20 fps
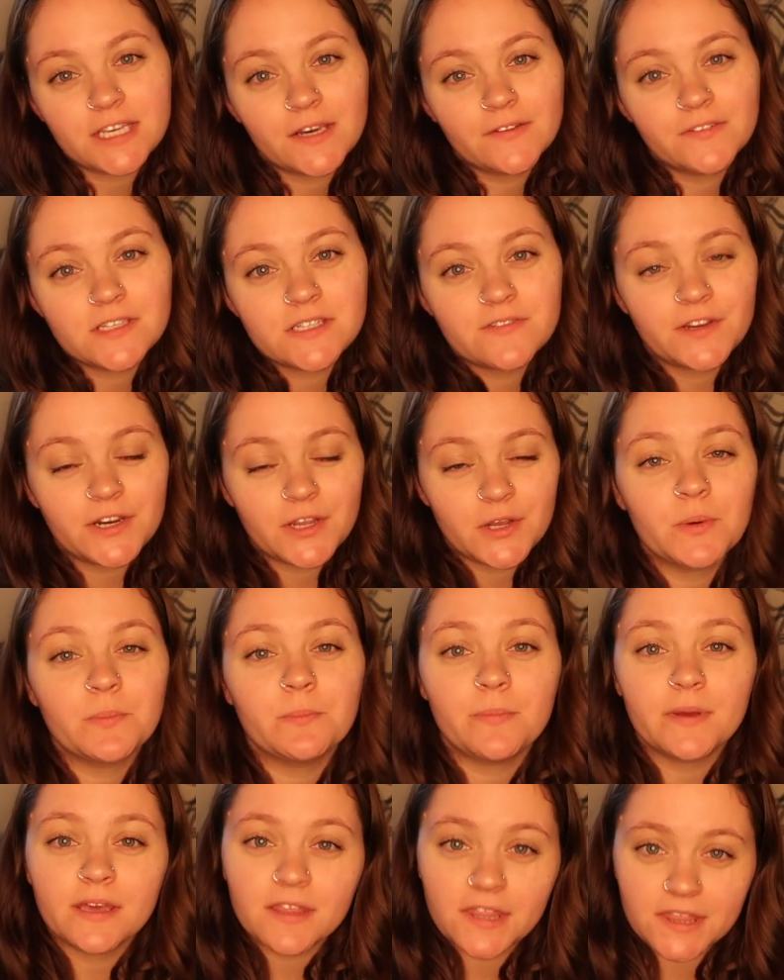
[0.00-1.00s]
Give this video a
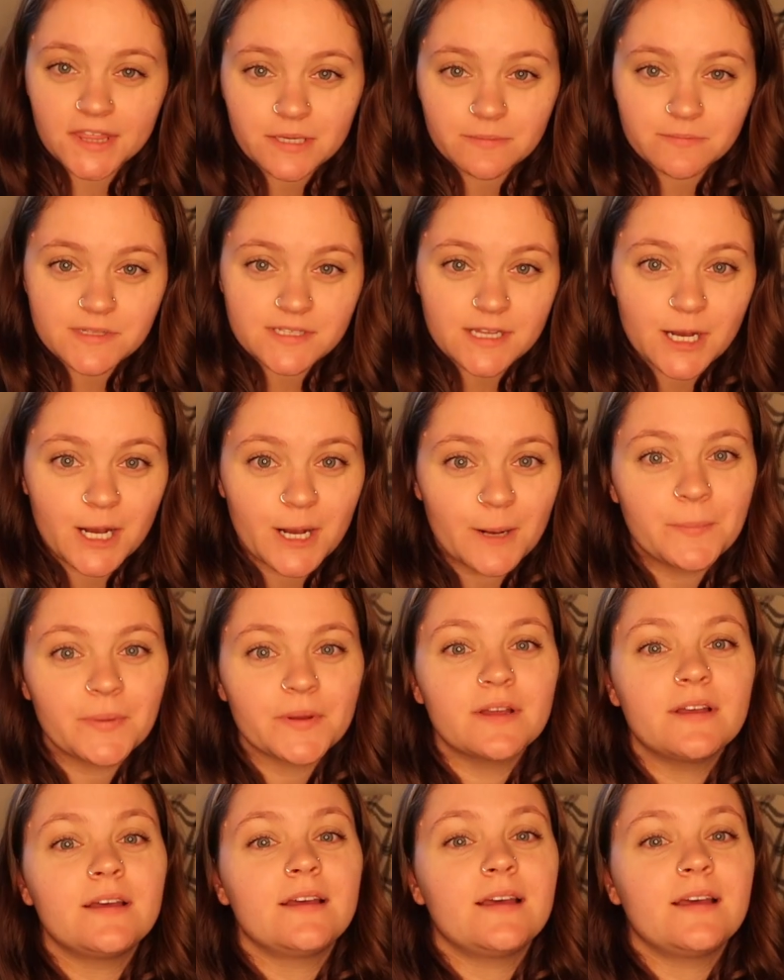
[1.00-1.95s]
big thumbs up